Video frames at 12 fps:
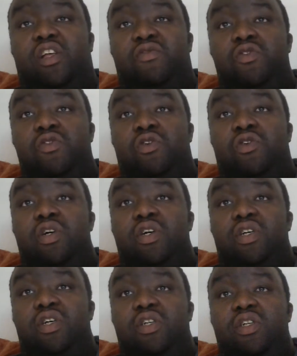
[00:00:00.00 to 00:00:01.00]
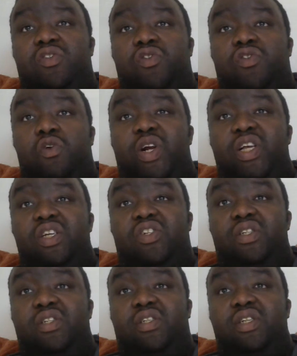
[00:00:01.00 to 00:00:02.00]
I think it's difficult
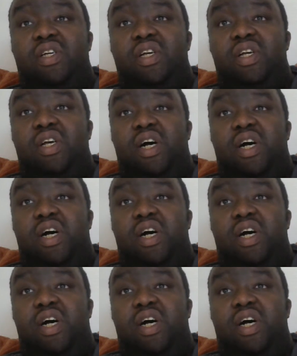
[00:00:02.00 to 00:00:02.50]
to choose between